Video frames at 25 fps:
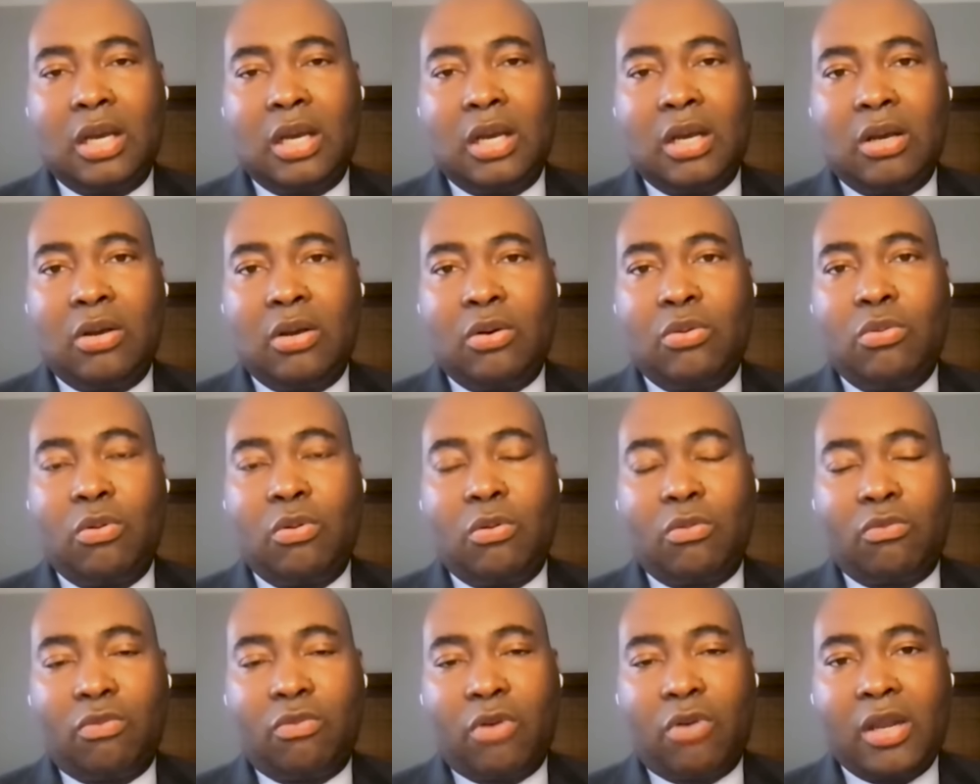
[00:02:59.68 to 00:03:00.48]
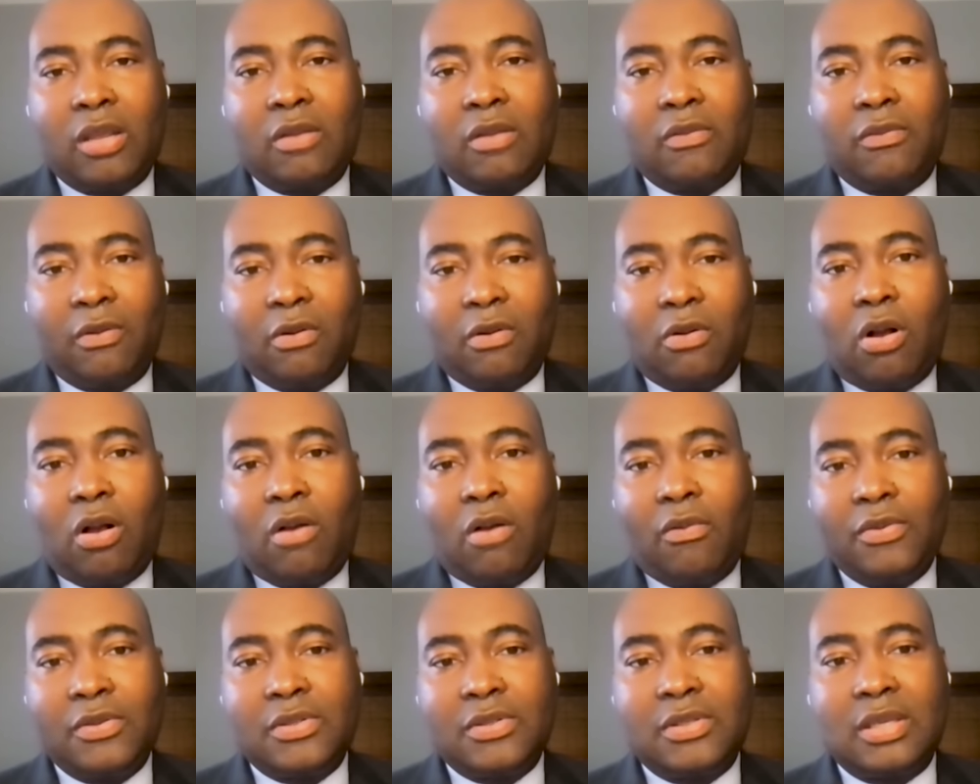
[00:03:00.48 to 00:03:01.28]
uh, who are running for
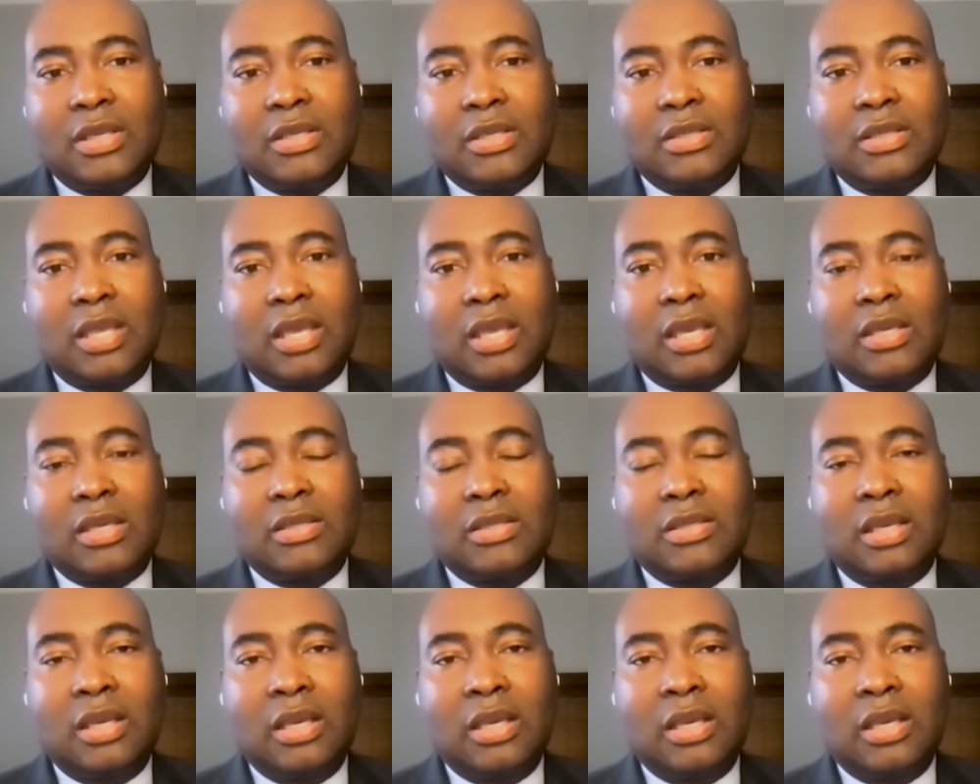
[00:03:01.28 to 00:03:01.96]
office these days.